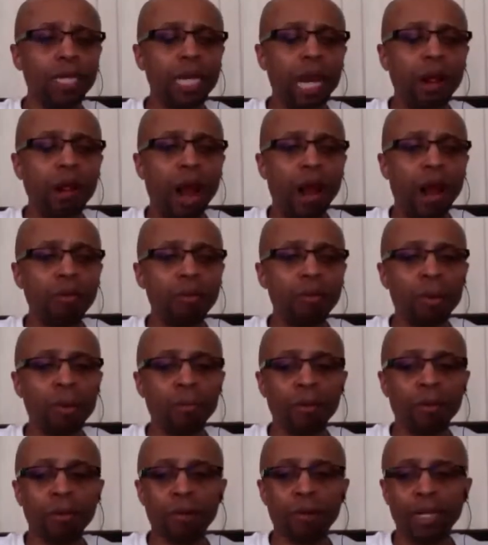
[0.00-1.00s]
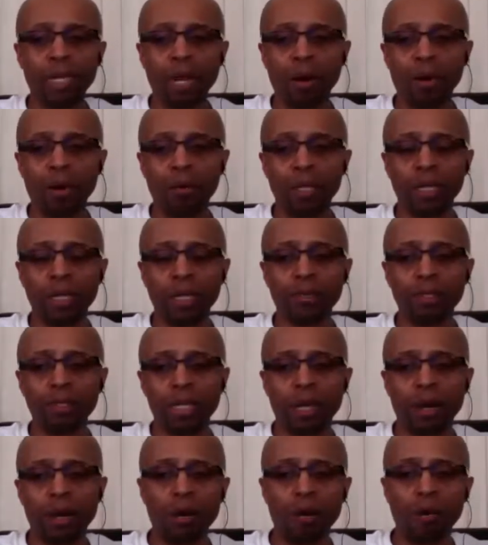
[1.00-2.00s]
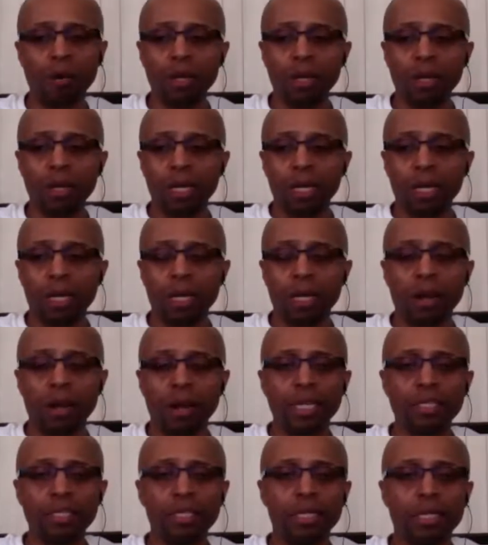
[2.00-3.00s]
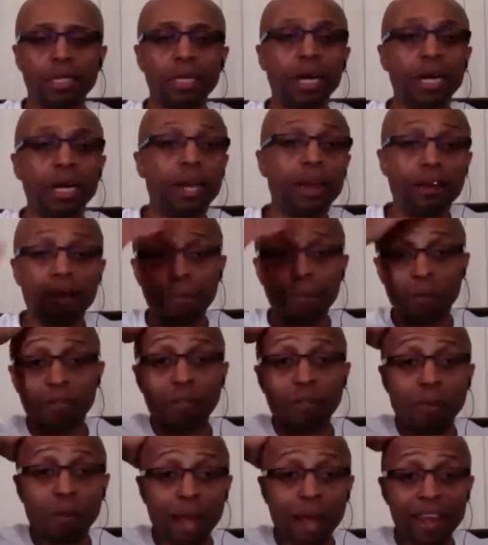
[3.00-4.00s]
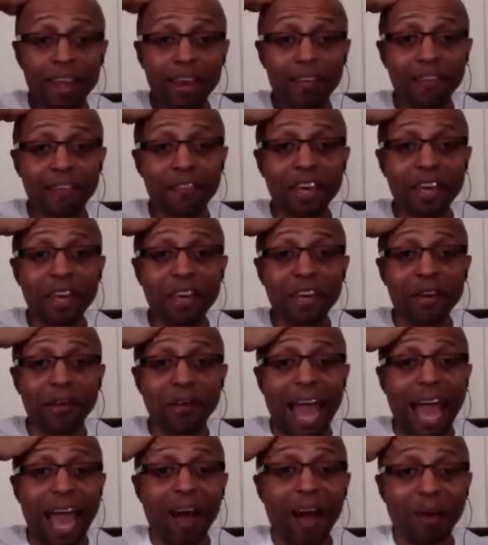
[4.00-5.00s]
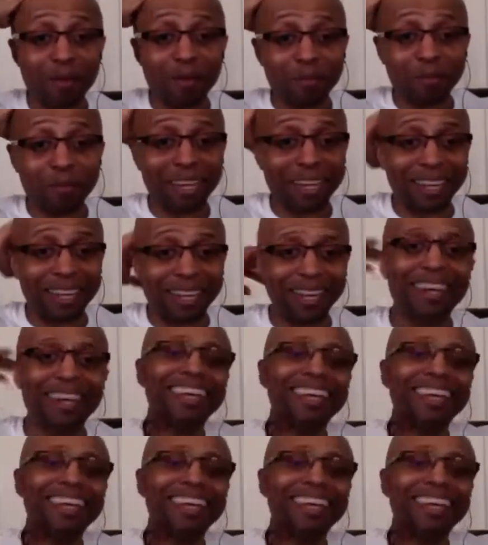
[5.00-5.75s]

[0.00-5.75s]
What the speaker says: I remember, you know, years ago, you know, I used to cut hair before my hair fell out, but